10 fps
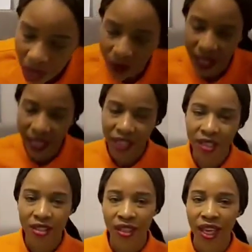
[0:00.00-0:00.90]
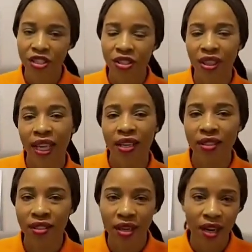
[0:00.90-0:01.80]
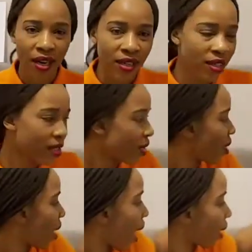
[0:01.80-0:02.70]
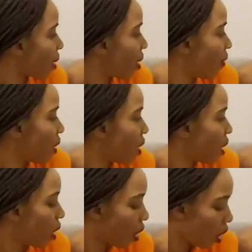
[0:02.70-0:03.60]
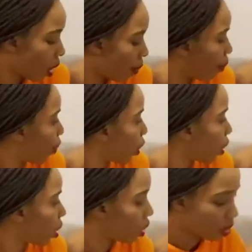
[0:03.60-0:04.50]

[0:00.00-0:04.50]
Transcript: I'd like you to get your Learning Stars activity book.